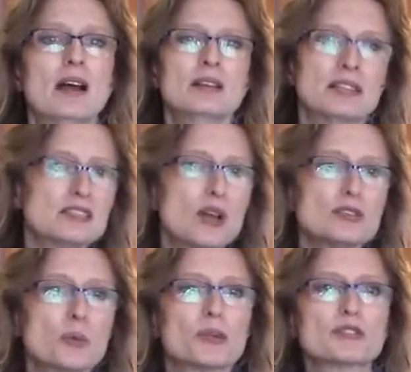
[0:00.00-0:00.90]
This
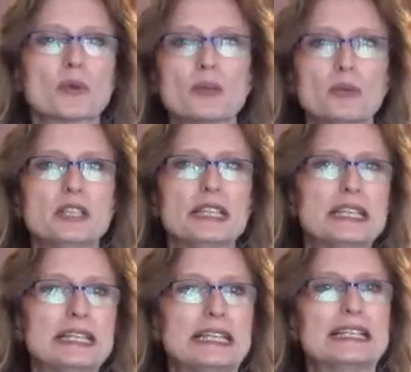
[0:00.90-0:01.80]
also works great when you need
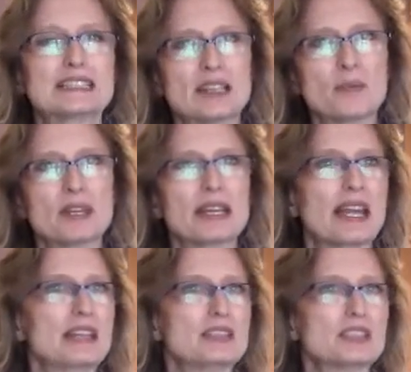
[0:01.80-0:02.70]
to eat something
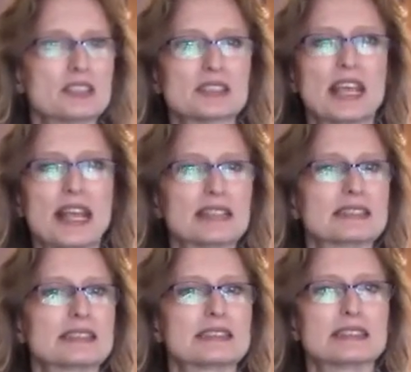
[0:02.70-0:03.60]
and you just can't
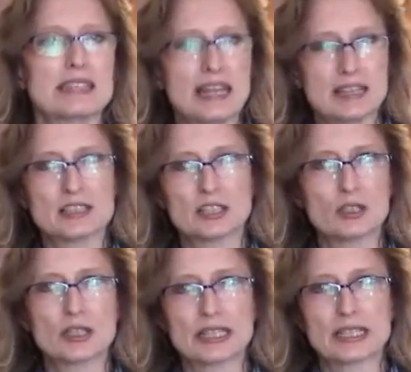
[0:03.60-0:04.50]
stand to
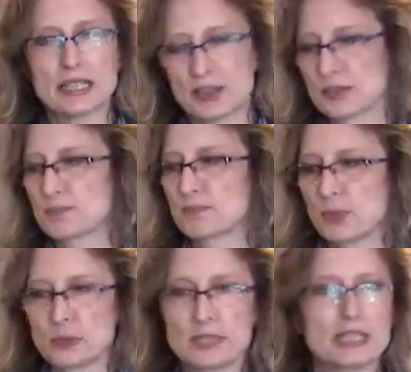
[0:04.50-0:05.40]
look at another
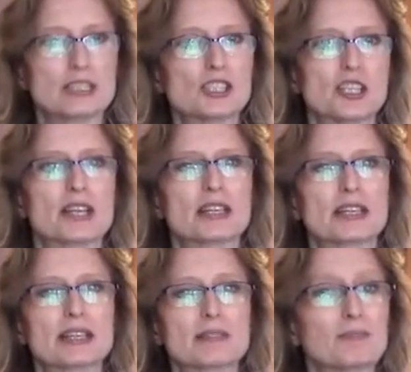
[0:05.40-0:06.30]
protein shake
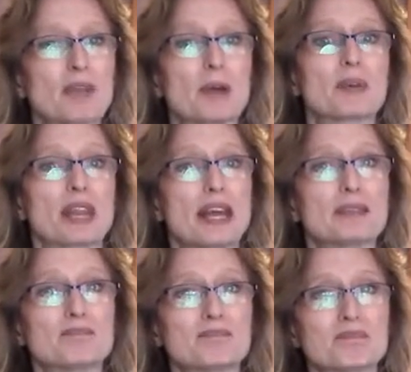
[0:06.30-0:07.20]
again. And with
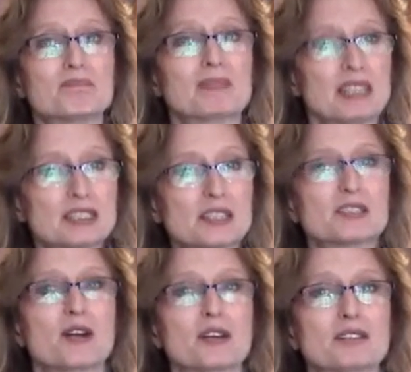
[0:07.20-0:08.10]
that, let's get
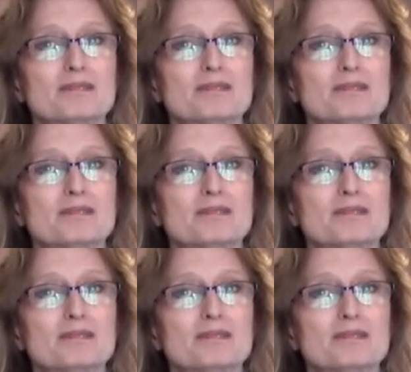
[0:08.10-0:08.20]
started.